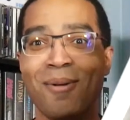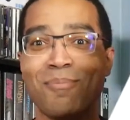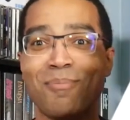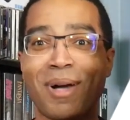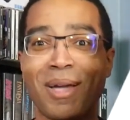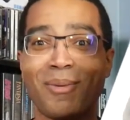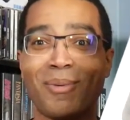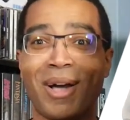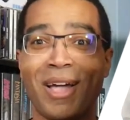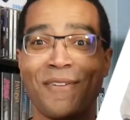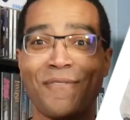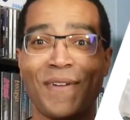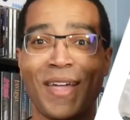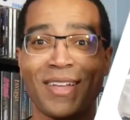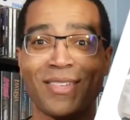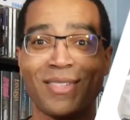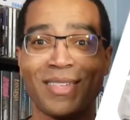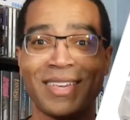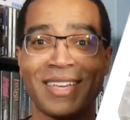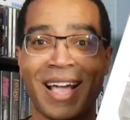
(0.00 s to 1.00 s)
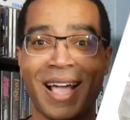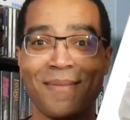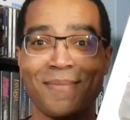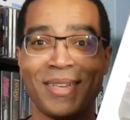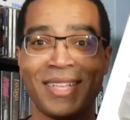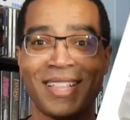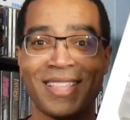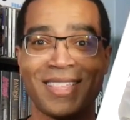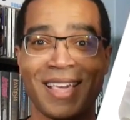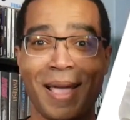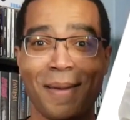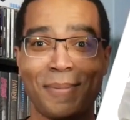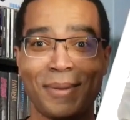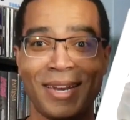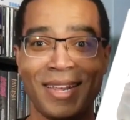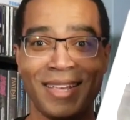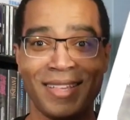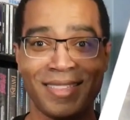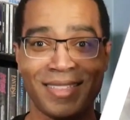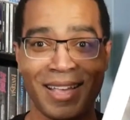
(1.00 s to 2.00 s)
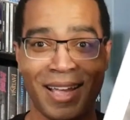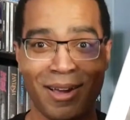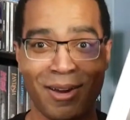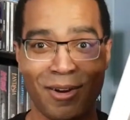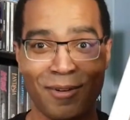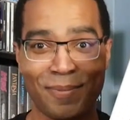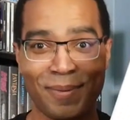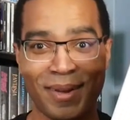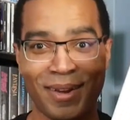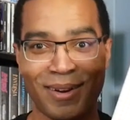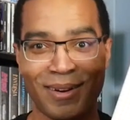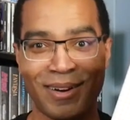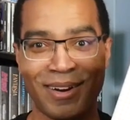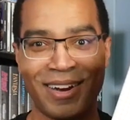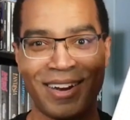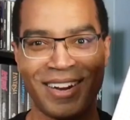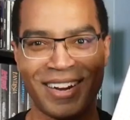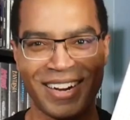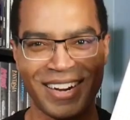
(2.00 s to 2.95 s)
My wife actually got me the Japanese Tower of Power.